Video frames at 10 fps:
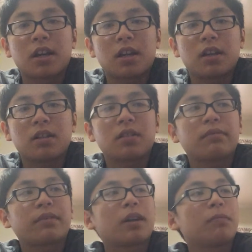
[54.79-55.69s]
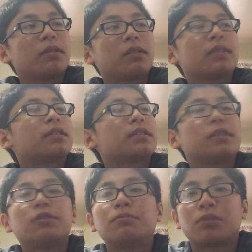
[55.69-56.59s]
And if a company like this
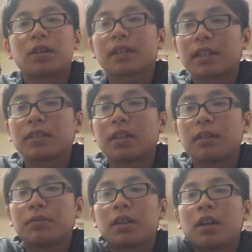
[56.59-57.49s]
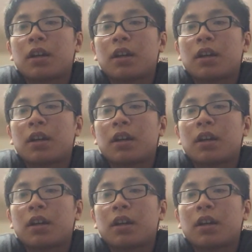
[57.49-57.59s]
can do broadcast dubs,